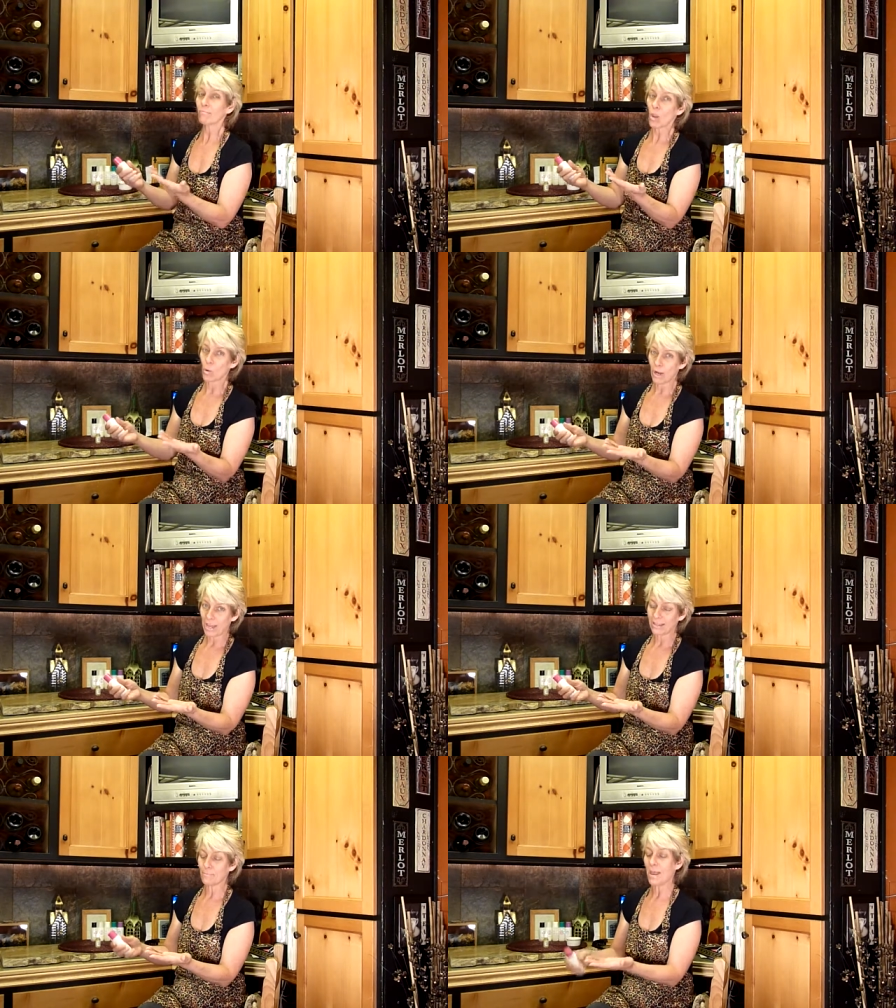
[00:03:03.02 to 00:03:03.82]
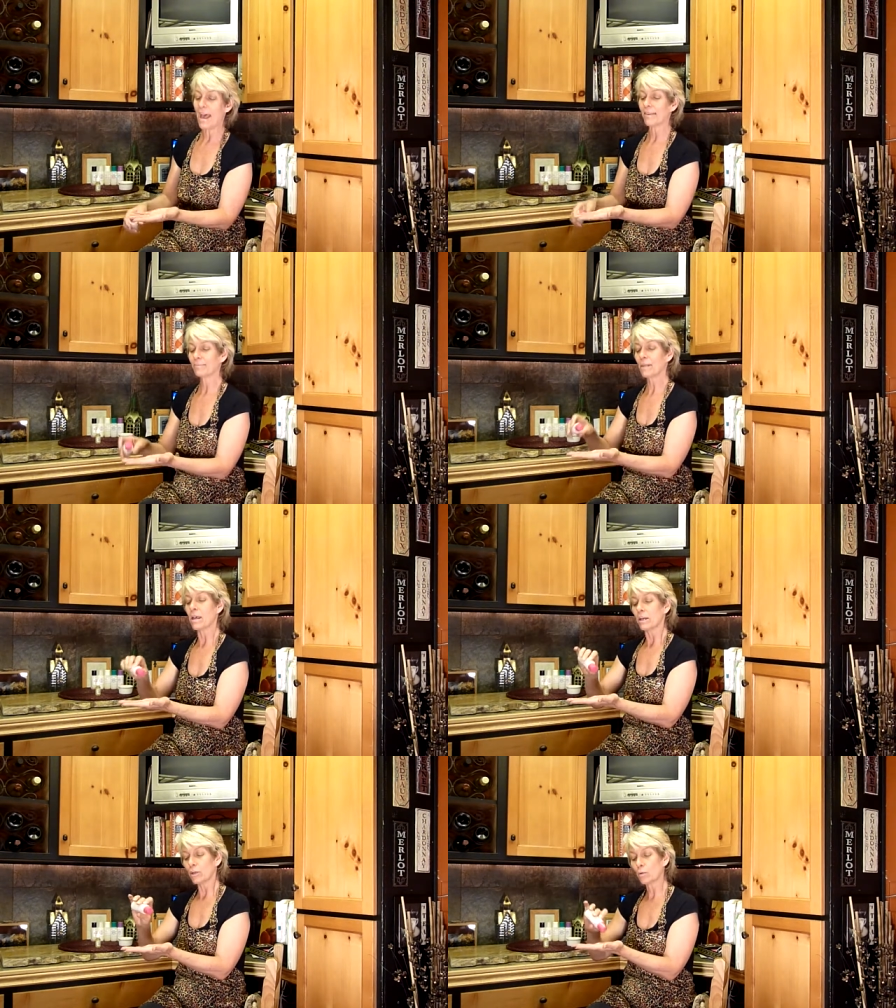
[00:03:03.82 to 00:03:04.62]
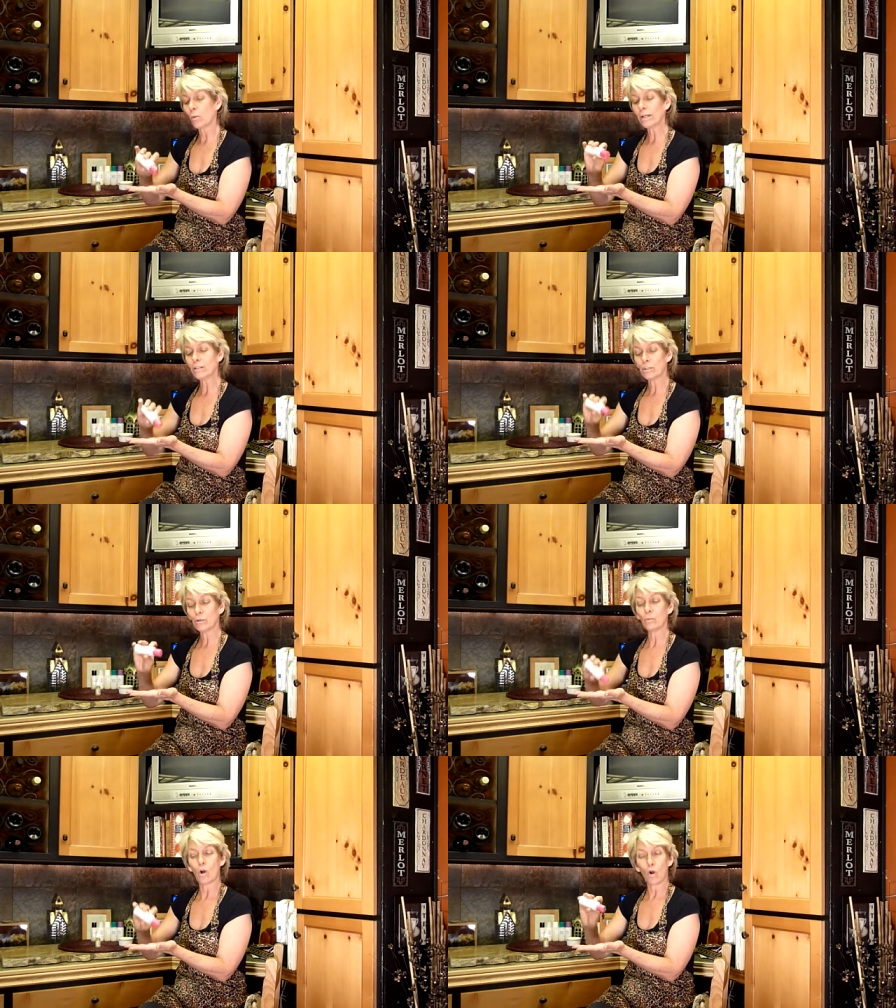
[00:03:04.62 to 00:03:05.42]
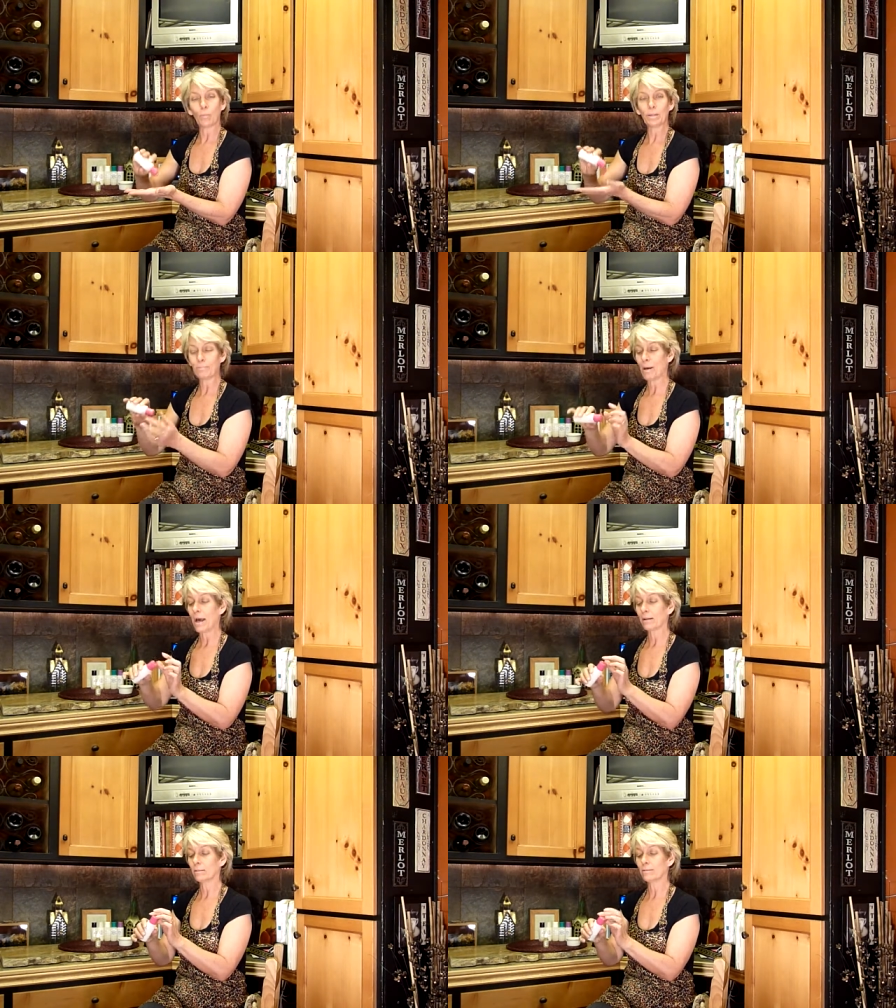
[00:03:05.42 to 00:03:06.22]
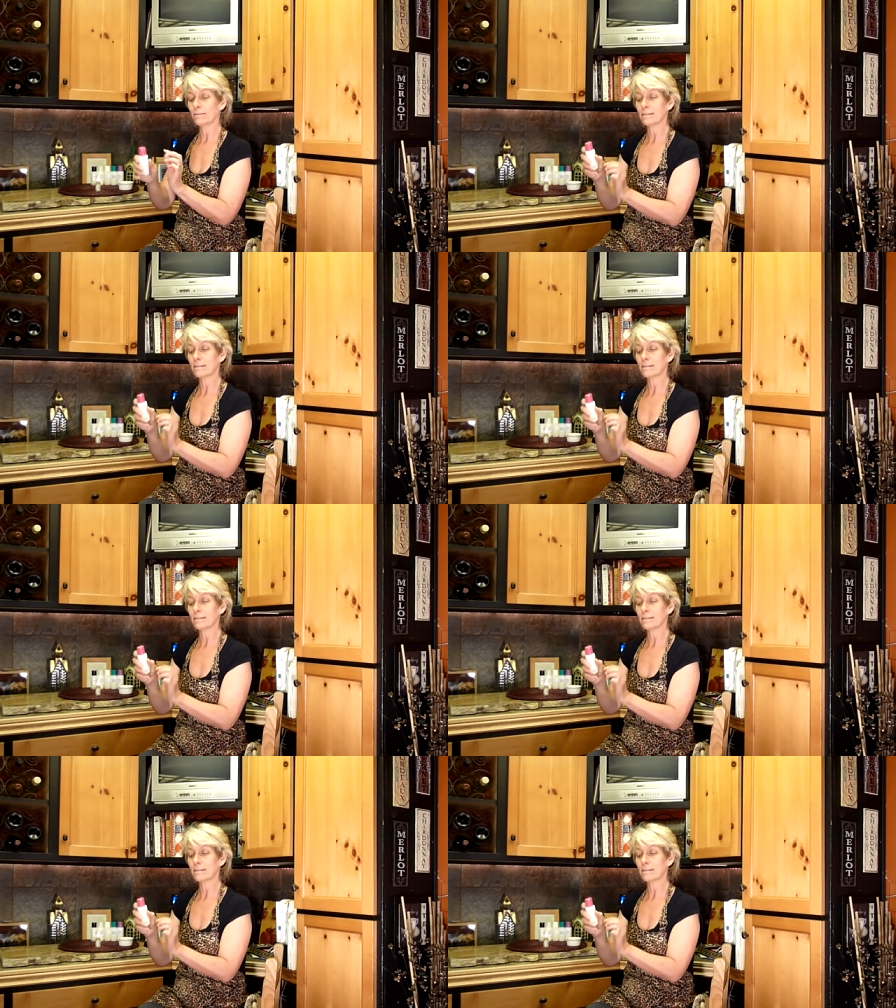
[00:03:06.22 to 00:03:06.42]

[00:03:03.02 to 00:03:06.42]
or out of the bath, you're going to open the bottle,